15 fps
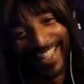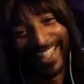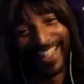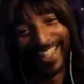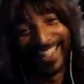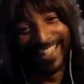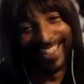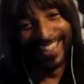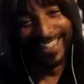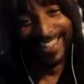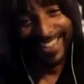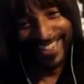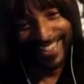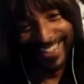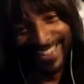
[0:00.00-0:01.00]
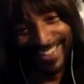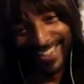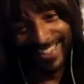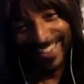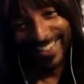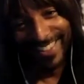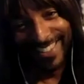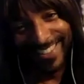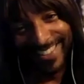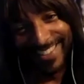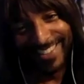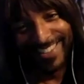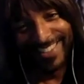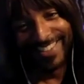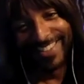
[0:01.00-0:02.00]
leads me quite nicely. I
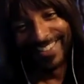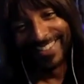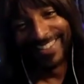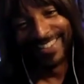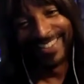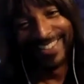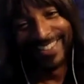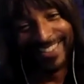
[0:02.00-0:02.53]
decided you're